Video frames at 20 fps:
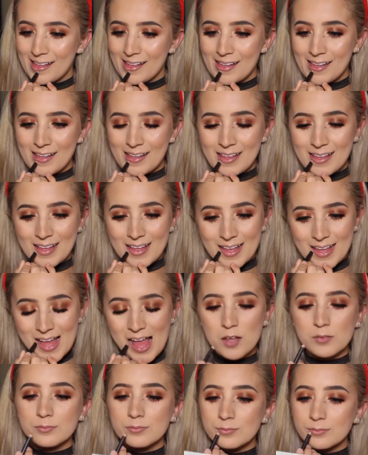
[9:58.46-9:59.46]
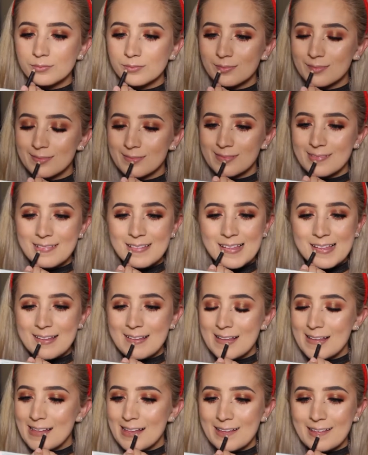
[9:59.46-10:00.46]
It's so good, you guys.
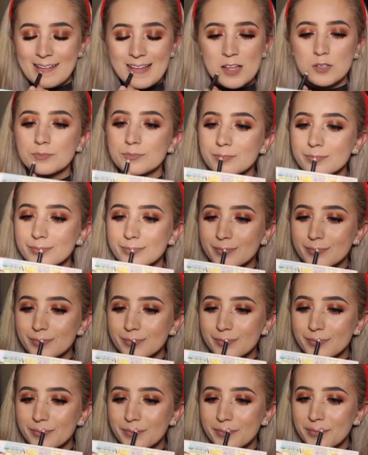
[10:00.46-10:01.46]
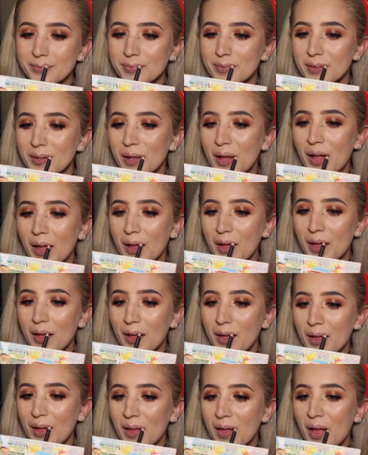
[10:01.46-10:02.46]
Um, it's a wooden liner. It's like a
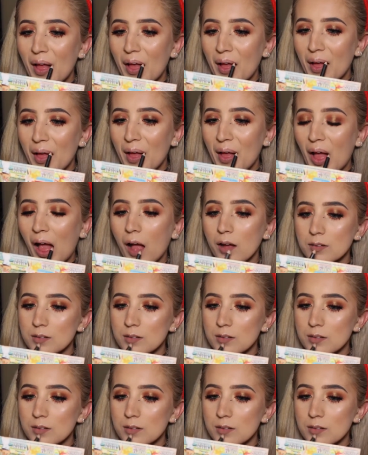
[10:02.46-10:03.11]
dollar,